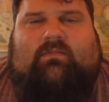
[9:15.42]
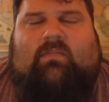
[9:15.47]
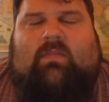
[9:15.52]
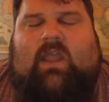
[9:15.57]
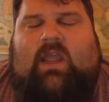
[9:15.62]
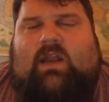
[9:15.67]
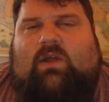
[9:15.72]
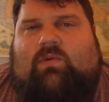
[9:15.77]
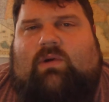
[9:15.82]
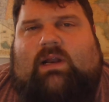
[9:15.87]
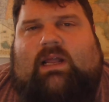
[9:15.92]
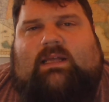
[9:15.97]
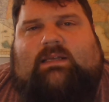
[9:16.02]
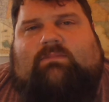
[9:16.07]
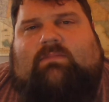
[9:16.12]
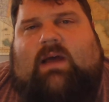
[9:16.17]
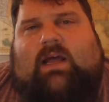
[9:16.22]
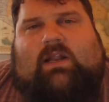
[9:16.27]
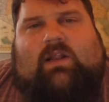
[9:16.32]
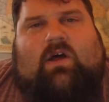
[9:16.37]
Anyway, that's
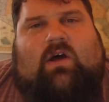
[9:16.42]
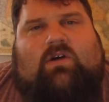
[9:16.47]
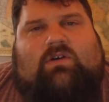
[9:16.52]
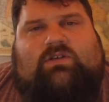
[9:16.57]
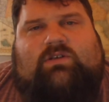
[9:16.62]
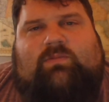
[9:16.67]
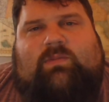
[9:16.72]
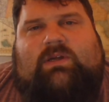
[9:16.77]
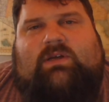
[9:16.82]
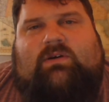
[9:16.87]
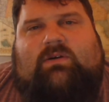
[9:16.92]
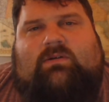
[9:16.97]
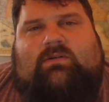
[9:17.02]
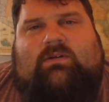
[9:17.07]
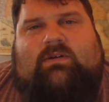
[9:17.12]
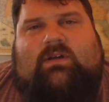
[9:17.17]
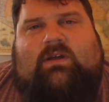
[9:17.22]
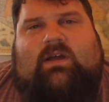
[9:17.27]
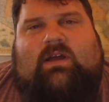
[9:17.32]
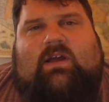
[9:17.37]
my long spiel
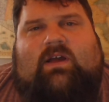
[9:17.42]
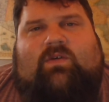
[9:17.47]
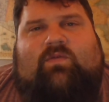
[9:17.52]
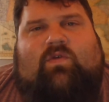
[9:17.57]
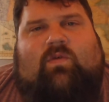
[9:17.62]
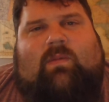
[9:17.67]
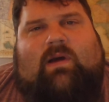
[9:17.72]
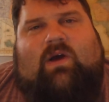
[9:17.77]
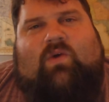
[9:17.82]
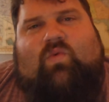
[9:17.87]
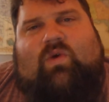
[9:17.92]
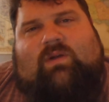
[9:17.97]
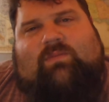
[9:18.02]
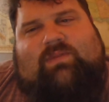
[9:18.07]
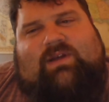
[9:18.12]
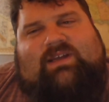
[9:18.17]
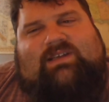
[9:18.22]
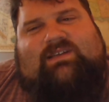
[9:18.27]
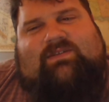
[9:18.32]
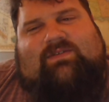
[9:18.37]
for my one
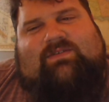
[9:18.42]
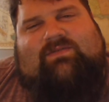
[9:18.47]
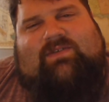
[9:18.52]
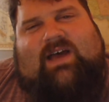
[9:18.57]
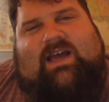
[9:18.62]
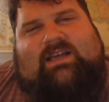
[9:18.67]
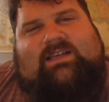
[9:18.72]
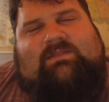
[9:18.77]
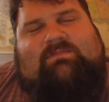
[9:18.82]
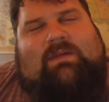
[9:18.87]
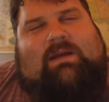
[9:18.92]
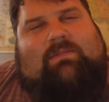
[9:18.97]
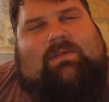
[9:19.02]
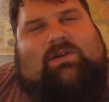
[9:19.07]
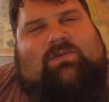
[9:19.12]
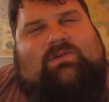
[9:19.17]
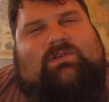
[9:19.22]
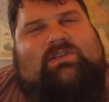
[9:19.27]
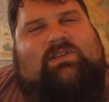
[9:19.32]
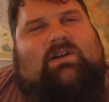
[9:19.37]
piece of advice. Maybe
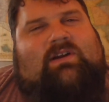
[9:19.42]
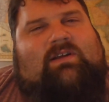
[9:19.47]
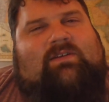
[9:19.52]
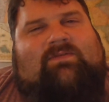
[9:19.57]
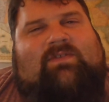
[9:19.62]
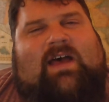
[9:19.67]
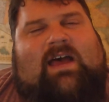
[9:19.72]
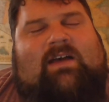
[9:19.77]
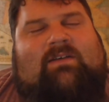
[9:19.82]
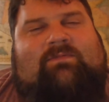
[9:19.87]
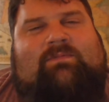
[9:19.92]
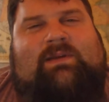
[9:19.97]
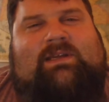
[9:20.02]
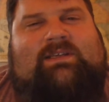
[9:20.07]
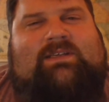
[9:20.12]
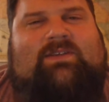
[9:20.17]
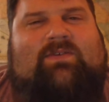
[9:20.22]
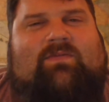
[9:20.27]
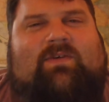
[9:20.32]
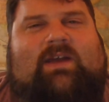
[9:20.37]
there was 35
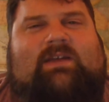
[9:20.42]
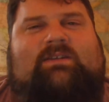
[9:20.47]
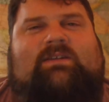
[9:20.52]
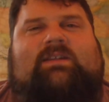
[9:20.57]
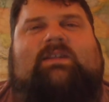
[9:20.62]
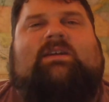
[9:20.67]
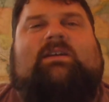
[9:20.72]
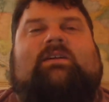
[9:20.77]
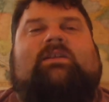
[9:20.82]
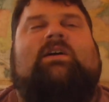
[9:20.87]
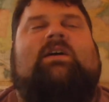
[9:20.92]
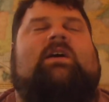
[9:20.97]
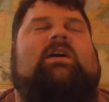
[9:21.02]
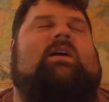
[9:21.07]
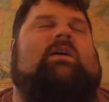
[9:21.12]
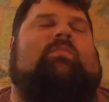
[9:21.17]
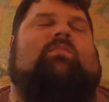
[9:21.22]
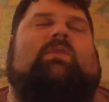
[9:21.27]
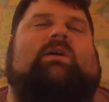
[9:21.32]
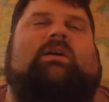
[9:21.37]
pieces of advice in there,
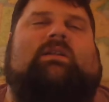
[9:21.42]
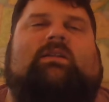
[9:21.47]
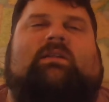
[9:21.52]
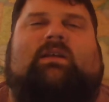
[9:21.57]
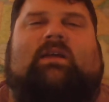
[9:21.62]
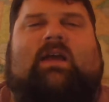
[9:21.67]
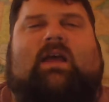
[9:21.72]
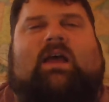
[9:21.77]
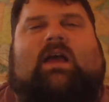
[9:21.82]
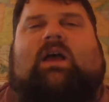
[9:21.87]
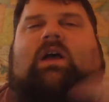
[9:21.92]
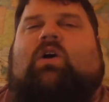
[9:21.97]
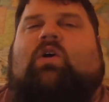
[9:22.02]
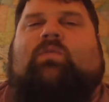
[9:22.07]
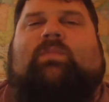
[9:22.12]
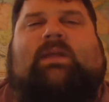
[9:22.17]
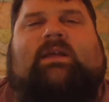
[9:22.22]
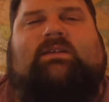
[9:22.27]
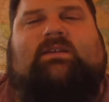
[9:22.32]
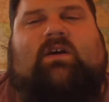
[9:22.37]
but I
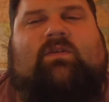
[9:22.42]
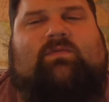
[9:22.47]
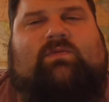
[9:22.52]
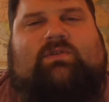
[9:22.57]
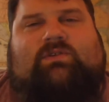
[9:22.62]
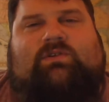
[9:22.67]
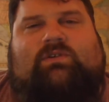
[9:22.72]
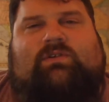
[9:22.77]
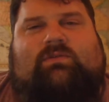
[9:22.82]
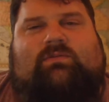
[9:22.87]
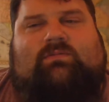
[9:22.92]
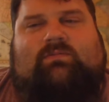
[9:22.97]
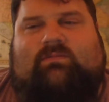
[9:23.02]
hope that's helpful to you.